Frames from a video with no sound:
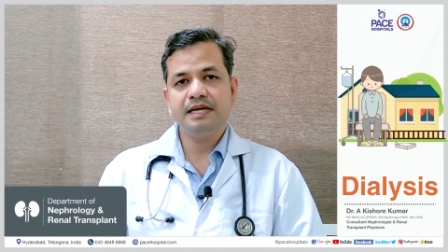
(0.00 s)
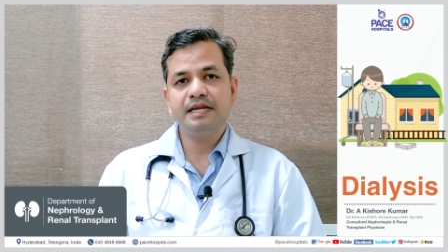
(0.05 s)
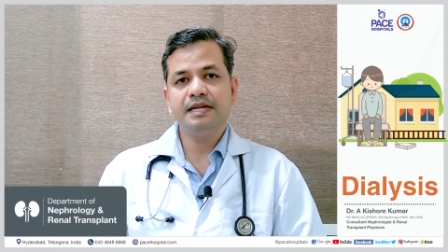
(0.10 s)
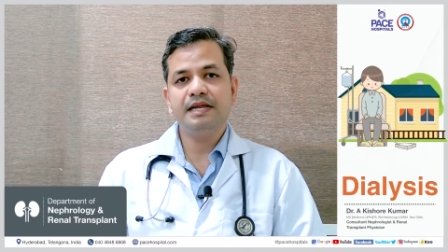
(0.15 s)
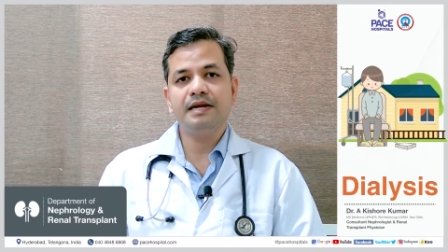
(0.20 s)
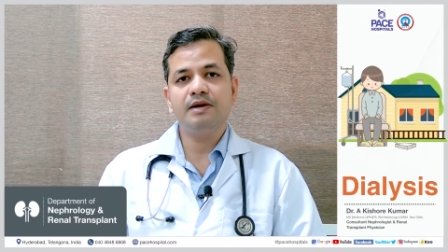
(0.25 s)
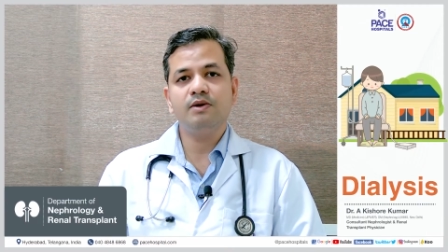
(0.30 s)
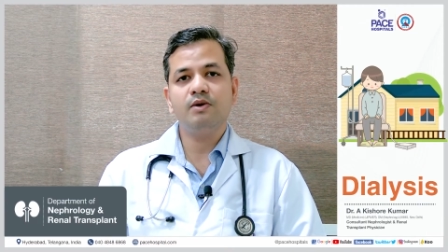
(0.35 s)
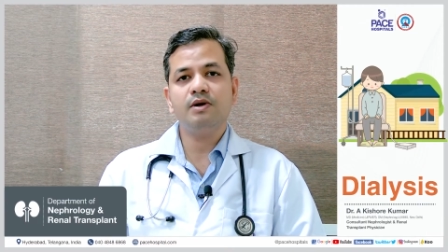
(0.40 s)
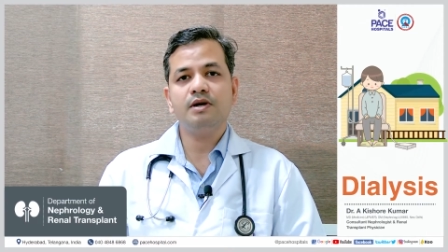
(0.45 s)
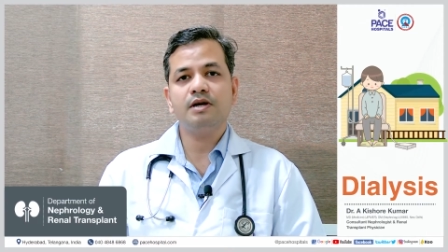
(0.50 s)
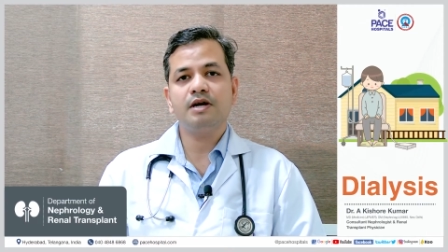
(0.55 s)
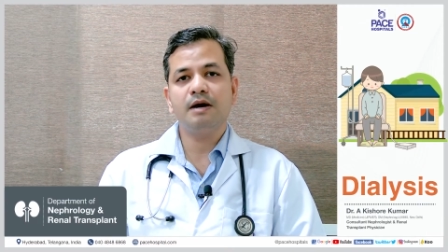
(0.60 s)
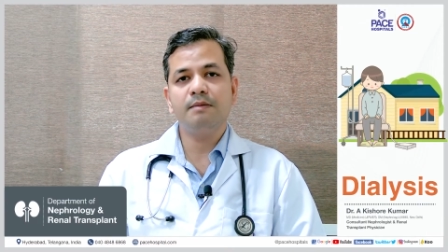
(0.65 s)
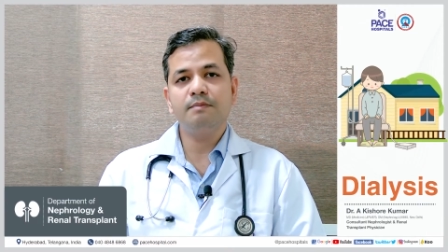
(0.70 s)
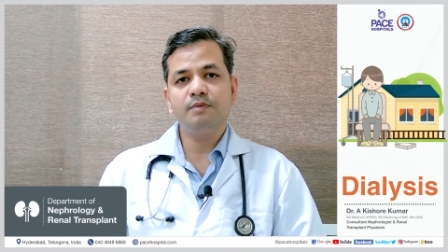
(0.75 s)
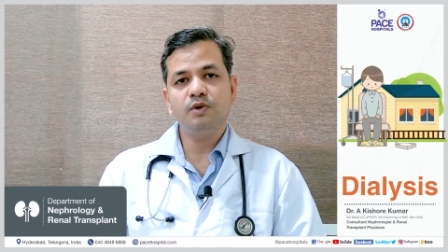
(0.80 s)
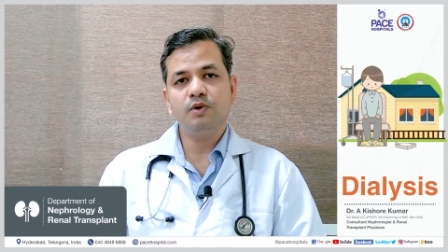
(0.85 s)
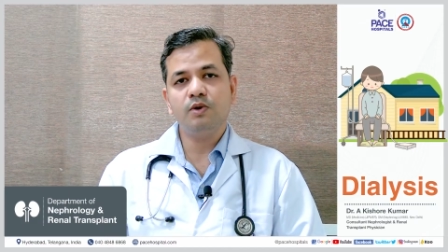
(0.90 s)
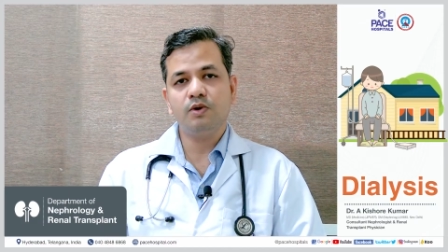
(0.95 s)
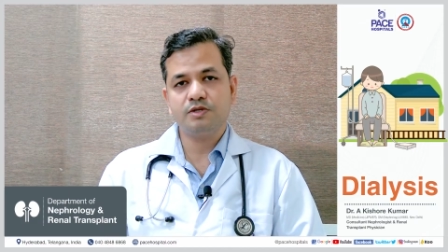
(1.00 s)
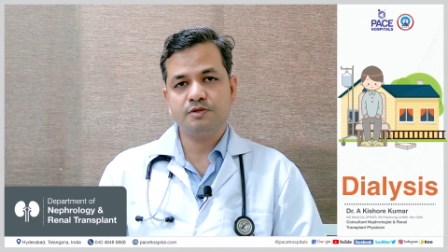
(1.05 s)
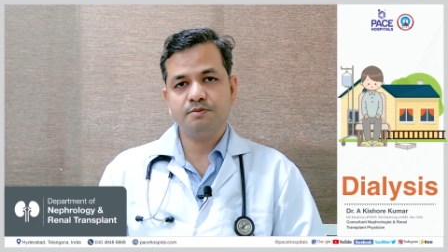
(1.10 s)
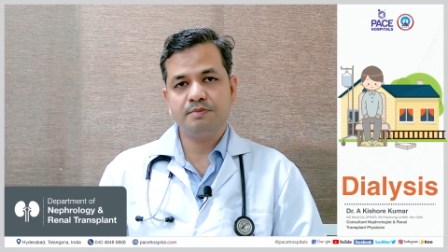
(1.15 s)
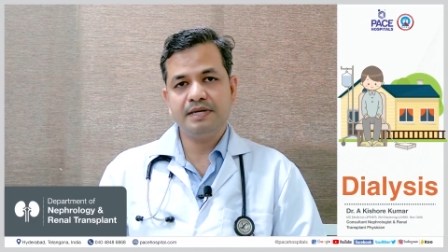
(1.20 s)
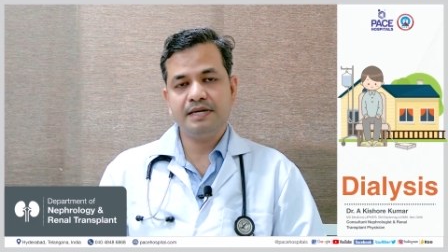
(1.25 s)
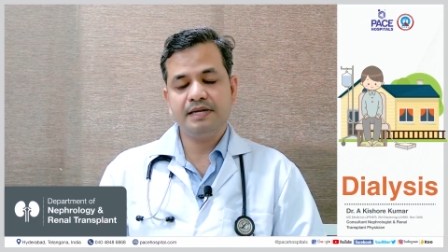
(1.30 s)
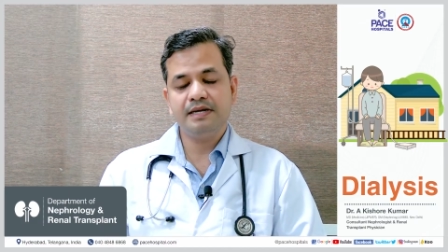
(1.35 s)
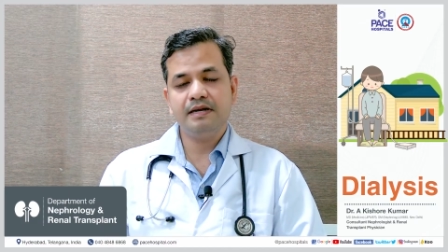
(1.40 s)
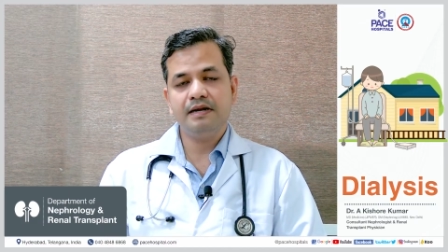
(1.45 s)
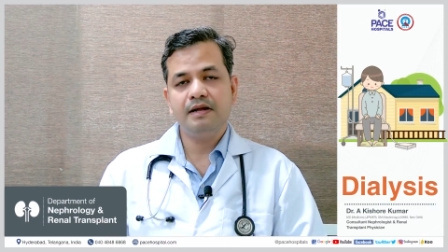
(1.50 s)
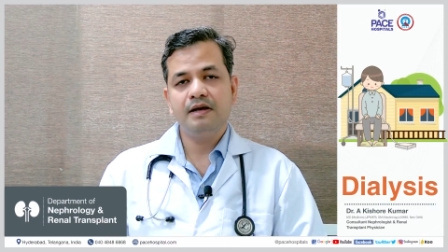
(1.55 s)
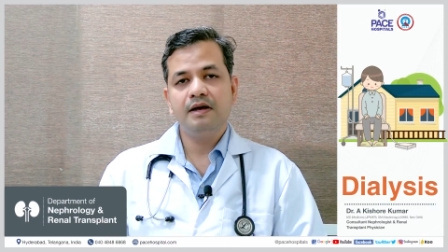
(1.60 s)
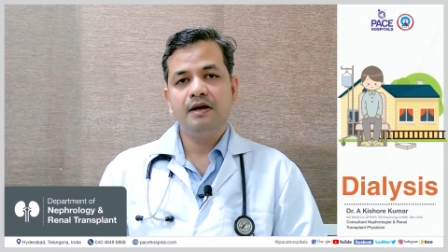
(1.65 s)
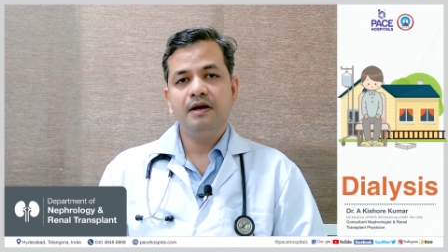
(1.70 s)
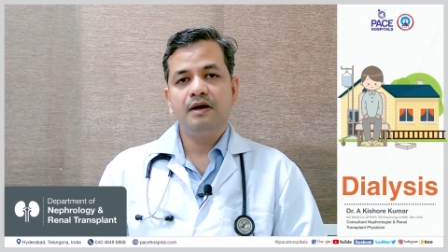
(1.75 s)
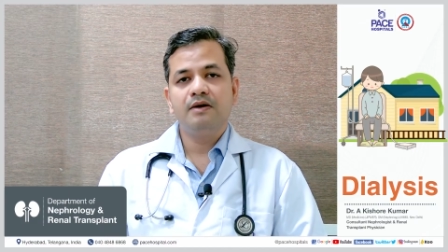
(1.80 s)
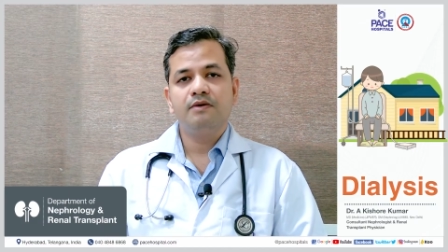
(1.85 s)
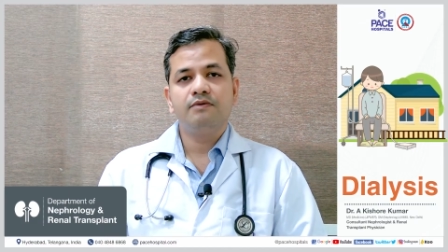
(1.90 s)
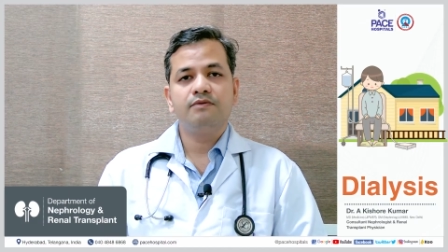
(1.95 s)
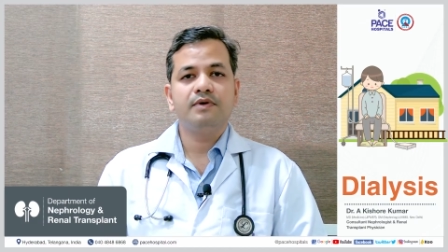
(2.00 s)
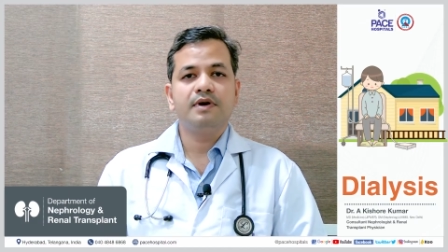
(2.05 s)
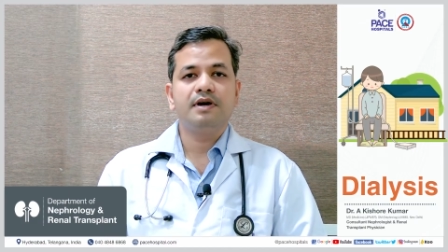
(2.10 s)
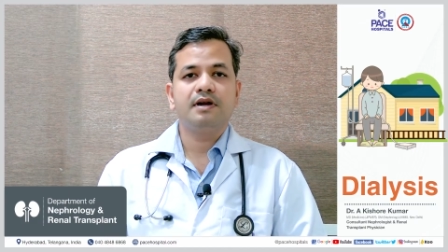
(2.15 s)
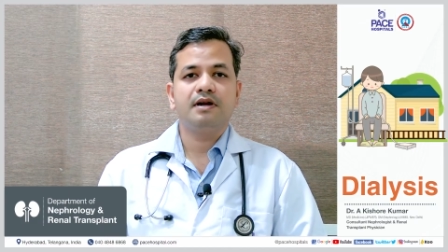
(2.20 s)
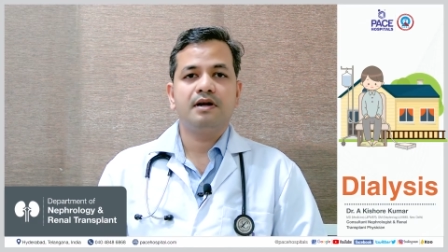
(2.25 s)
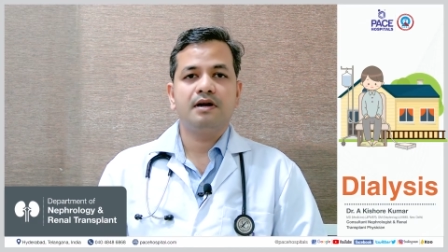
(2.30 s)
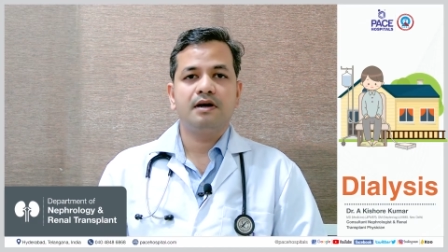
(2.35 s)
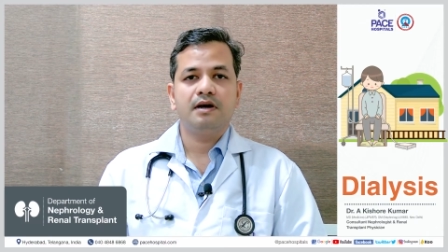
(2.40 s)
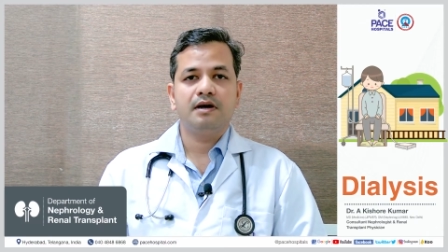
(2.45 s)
He need not come to hospital for